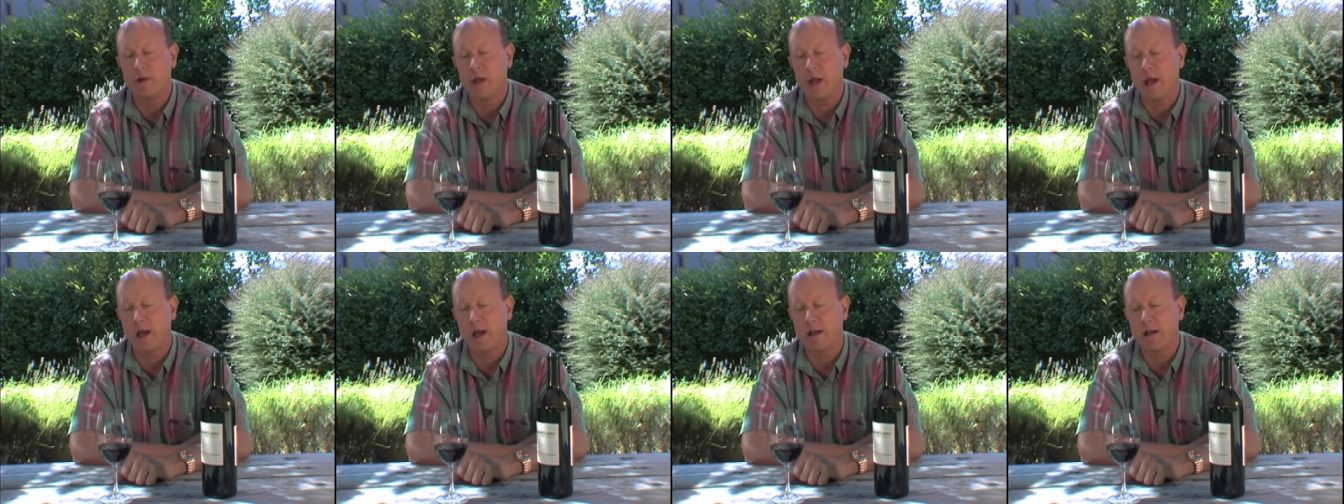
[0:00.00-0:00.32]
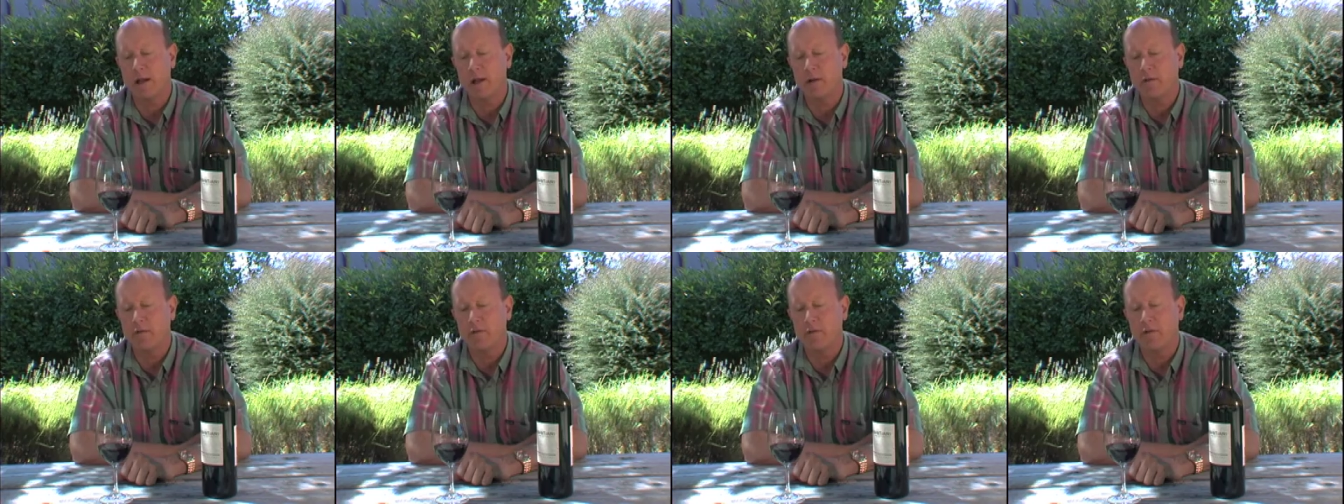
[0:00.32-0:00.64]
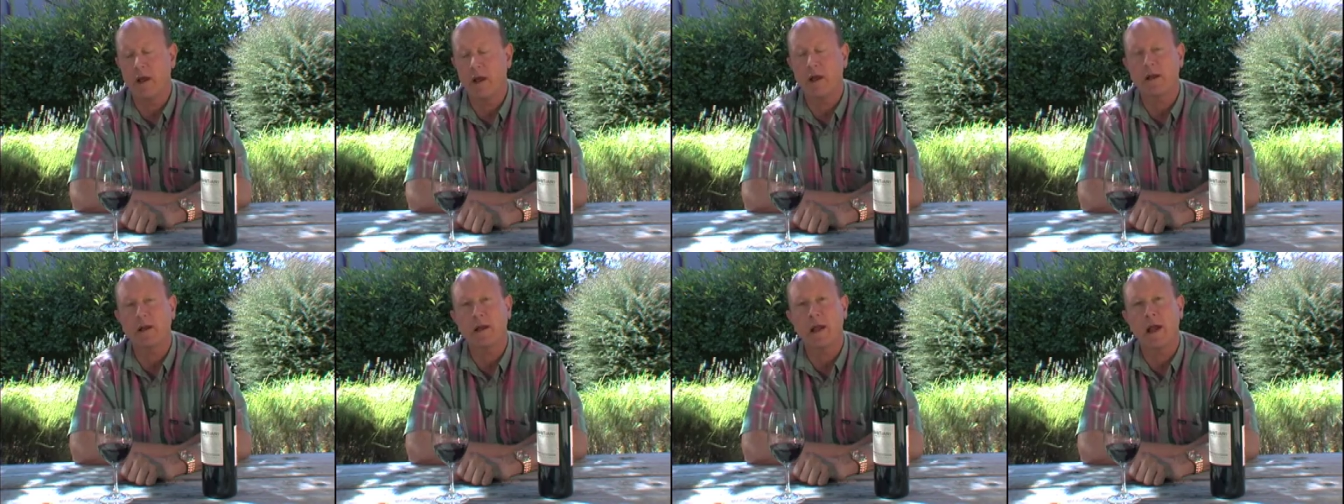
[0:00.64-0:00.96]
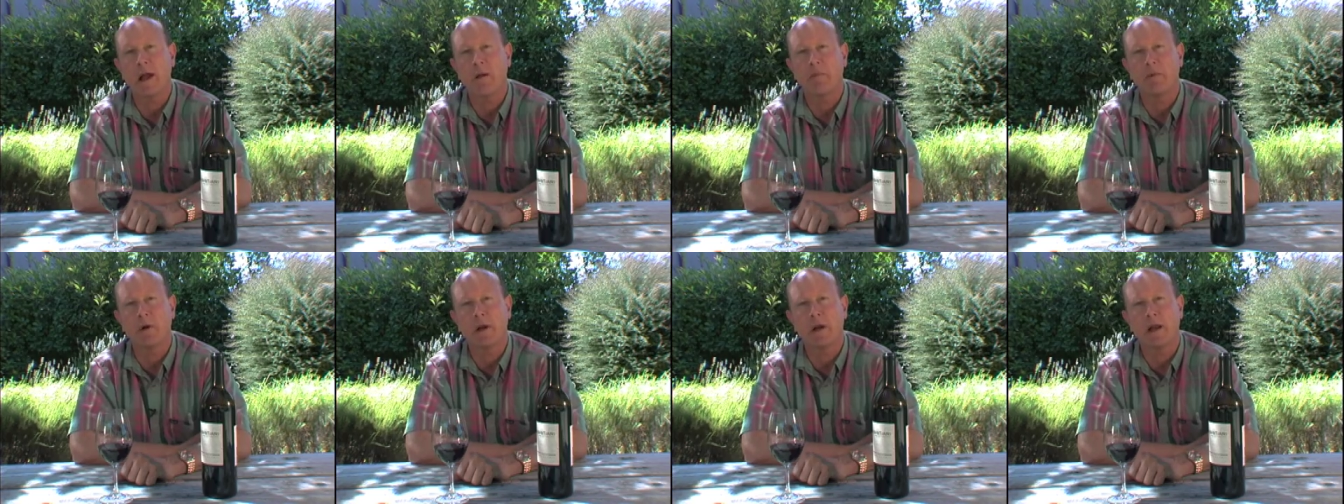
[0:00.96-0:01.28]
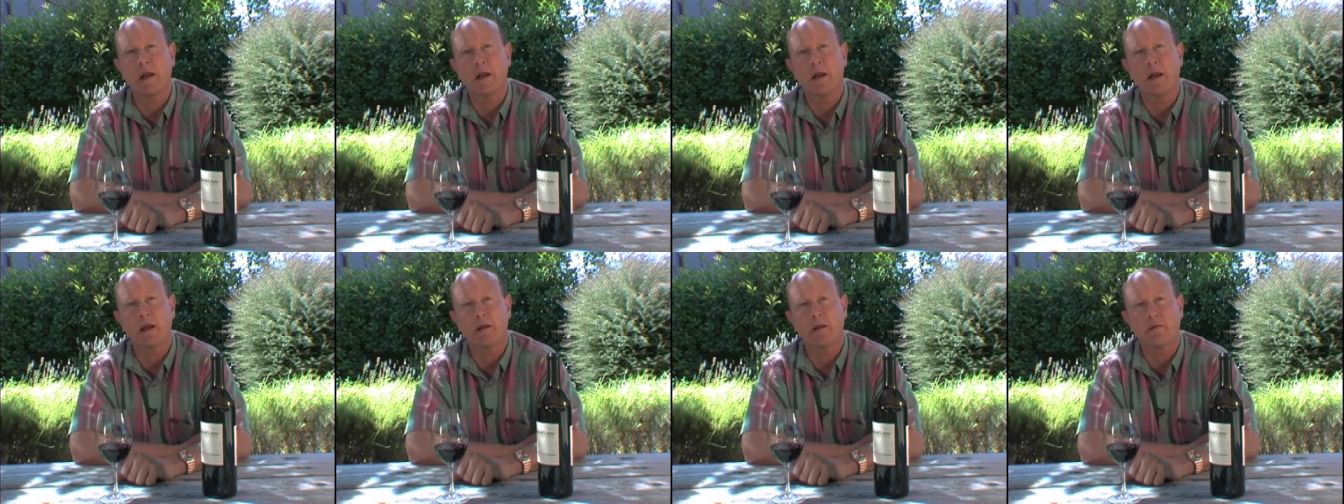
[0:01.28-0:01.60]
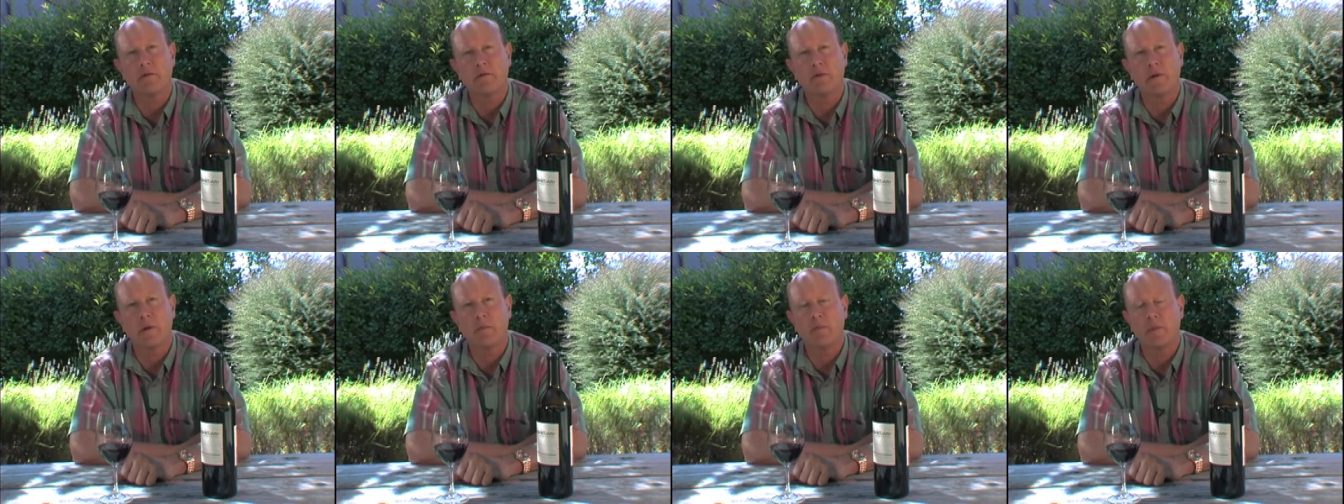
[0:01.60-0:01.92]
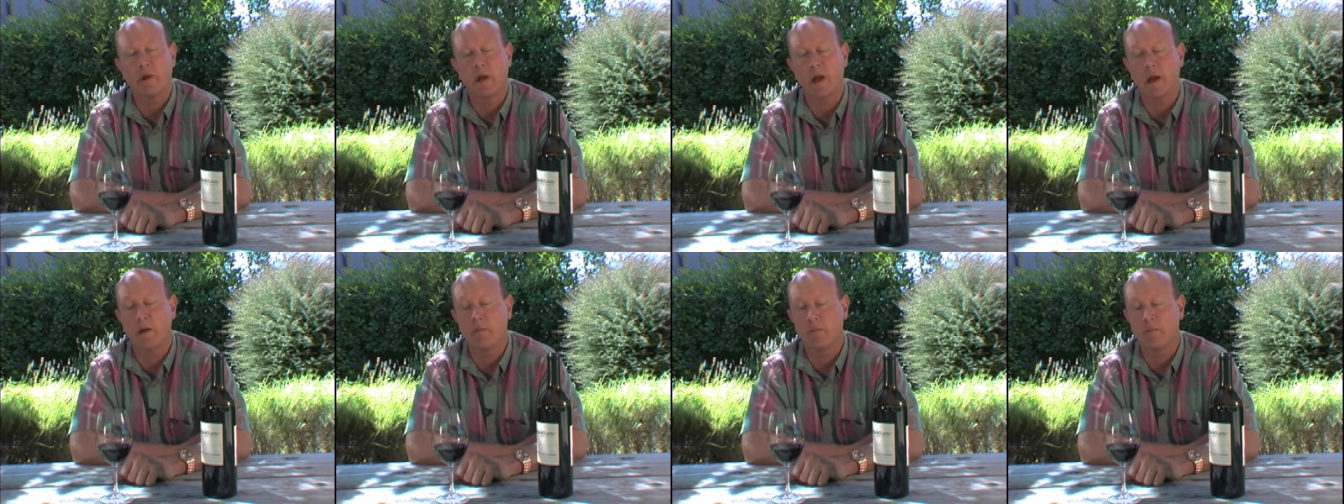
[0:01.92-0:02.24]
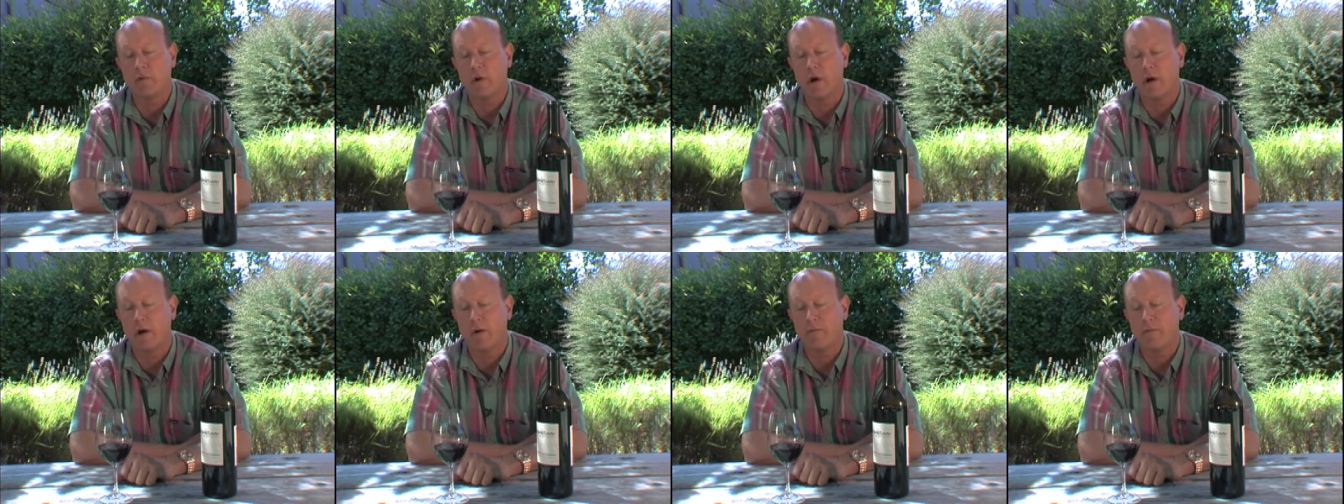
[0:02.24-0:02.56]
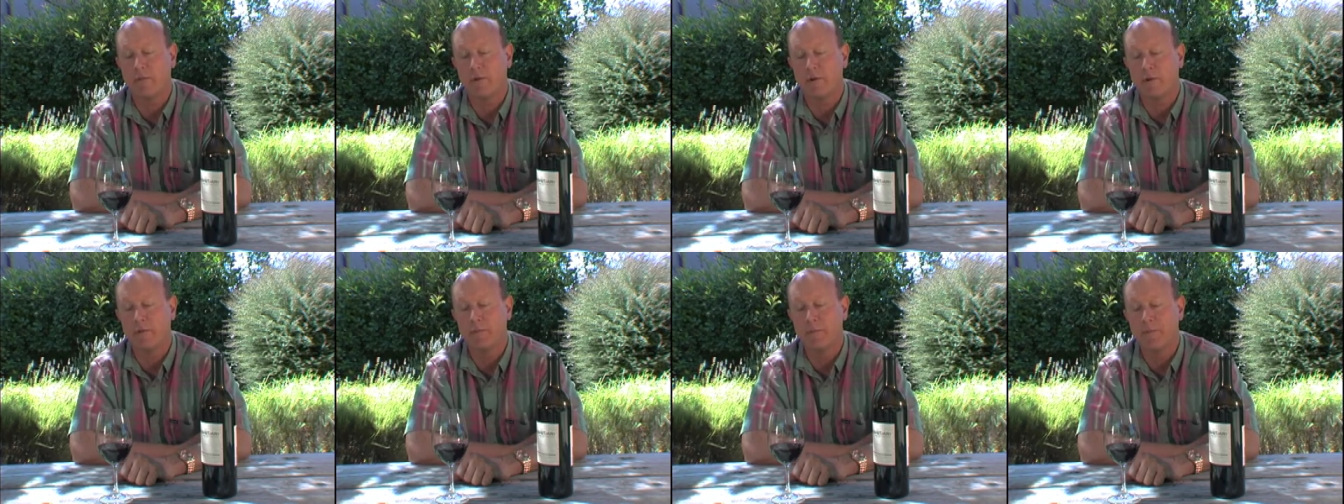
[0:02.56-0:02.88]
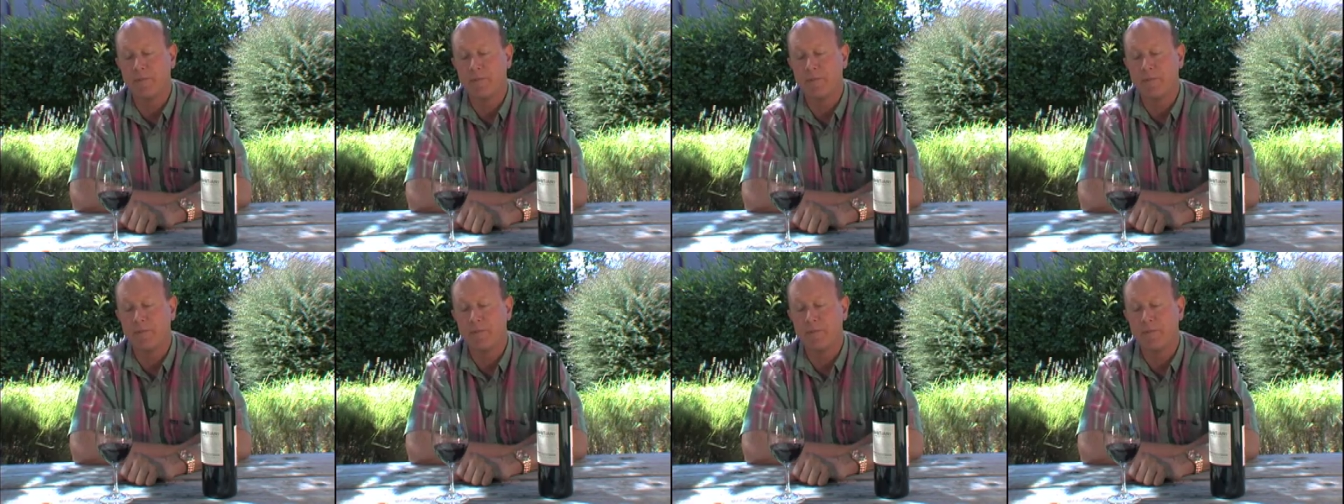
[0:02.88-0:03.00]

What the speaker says: tannins that Cabernet can sometimes offer.